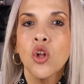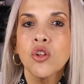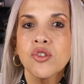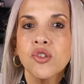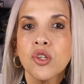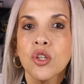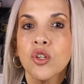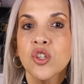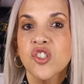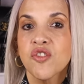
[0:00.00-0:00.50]

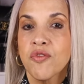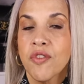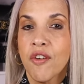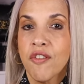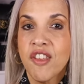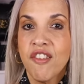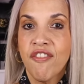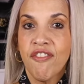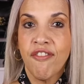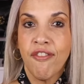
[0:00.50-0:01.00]
also looks
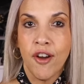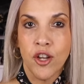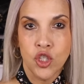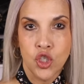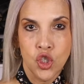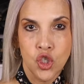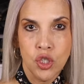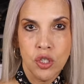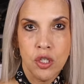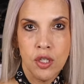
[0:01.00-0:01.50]
very
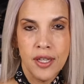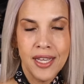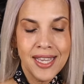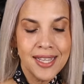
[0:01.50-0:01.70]
functional,